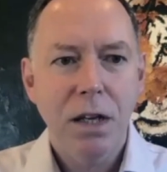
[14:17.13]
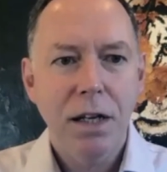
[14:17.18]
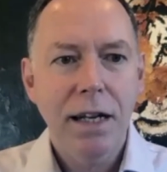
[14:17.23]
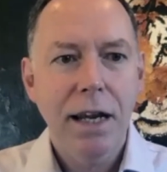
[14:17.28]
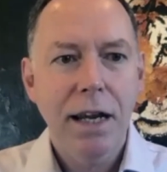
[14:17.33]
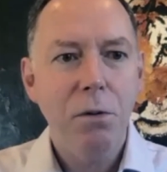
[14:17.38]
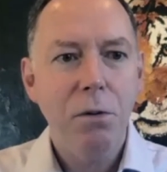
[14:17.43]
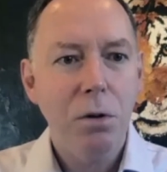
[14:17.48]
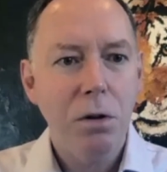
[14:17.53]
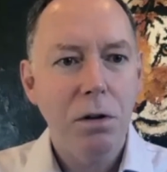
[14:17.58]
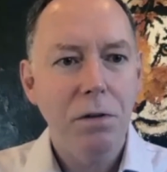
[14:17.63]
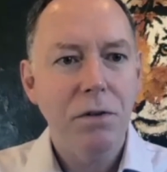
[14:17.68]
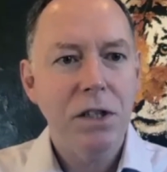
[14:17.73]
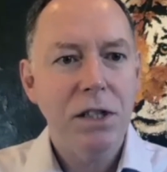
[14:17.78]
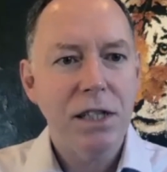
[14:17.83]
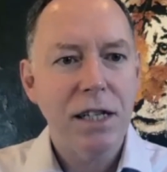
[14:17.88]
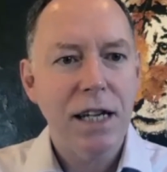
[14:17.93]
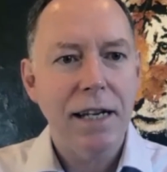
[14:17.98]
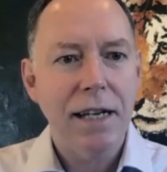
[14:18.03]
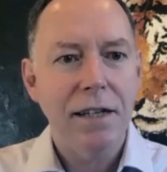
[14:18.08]
Now, all of a
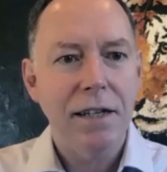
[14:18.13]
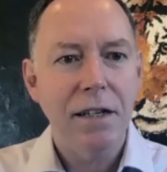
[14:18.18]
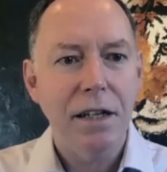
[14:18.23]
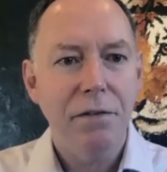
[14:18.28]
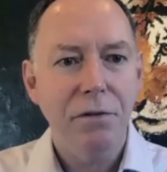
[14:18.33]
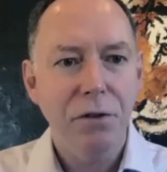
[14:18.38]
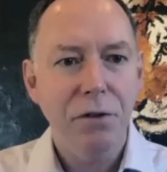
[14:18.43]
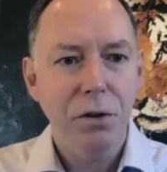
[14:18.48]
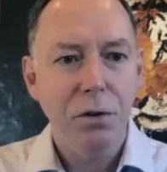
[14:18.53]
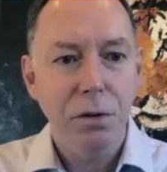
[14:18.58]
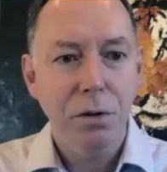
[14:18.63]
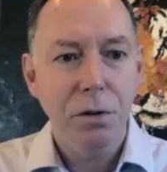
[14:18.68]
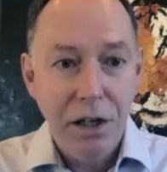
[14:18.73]
sudden, if you,